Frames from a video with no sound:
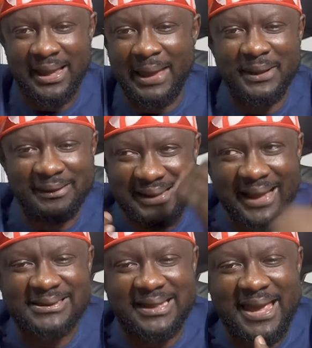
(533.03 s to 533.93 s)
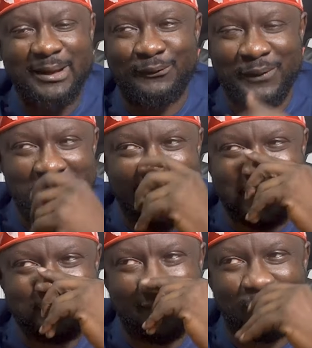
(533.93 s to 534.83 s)
I mean, that kind of
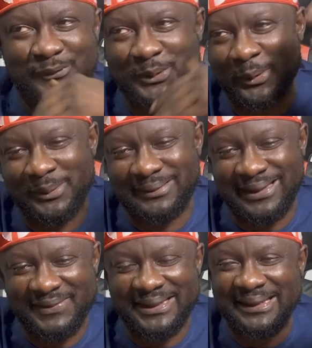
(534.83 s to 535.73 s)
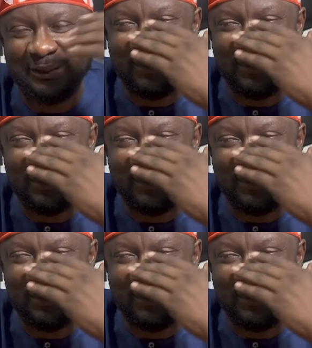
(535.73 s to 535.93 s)
reminded me of, you know, living in the